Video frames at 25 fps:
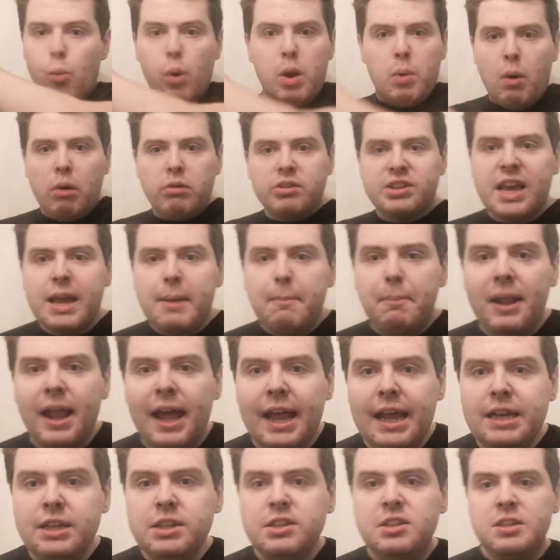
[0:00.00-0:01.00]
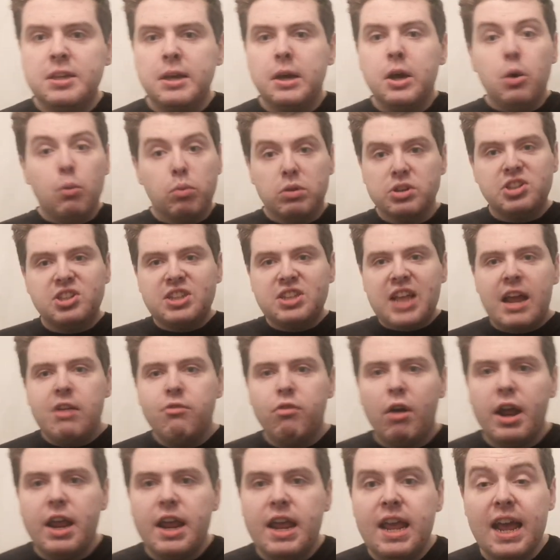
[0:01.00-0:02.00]
We won't take planes. We'll
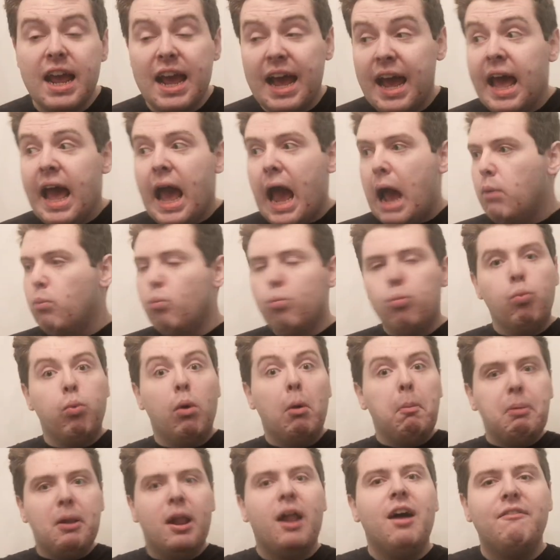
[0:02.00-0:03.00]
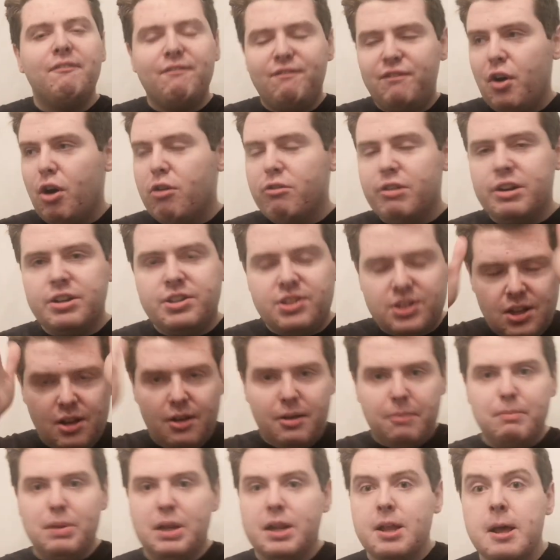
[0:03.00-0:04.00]
stay right here and we'll plant forests.
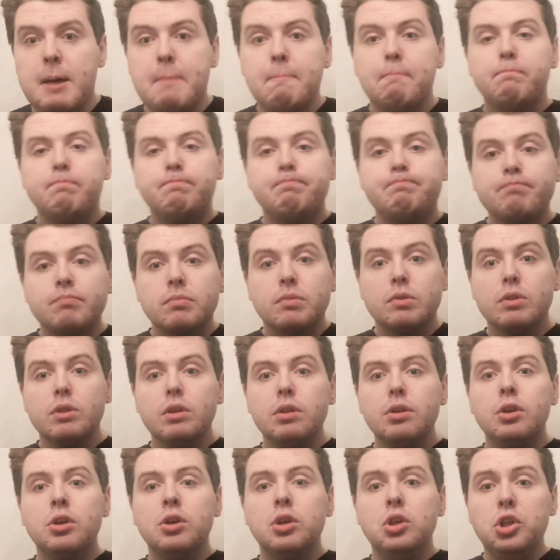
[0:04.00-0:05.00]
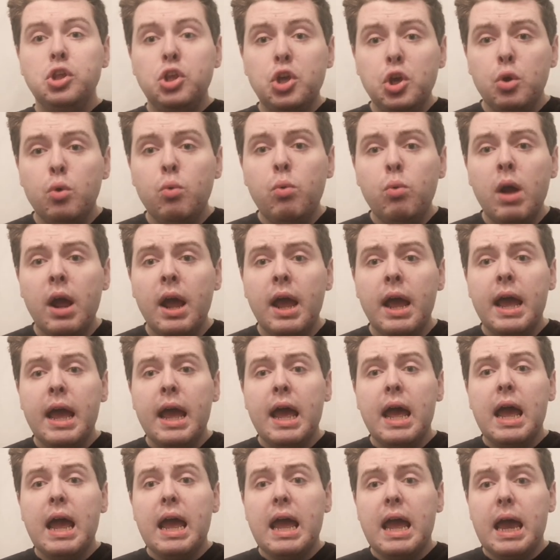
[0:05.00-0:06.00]
You
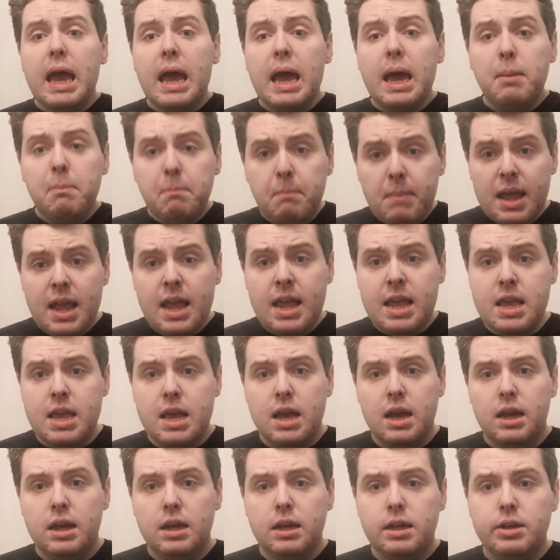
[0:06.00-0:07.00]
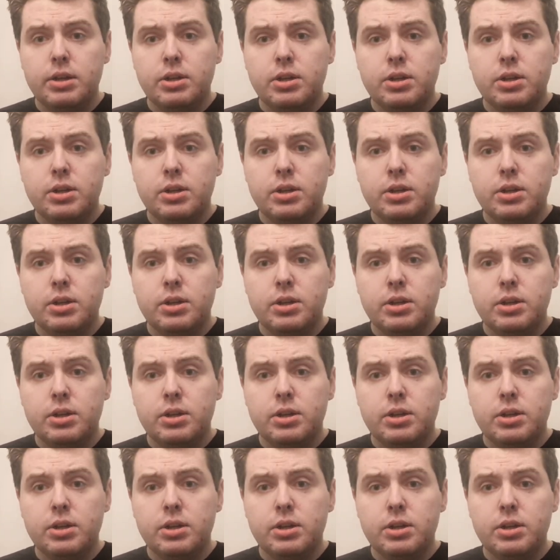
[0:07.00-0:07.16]
and me.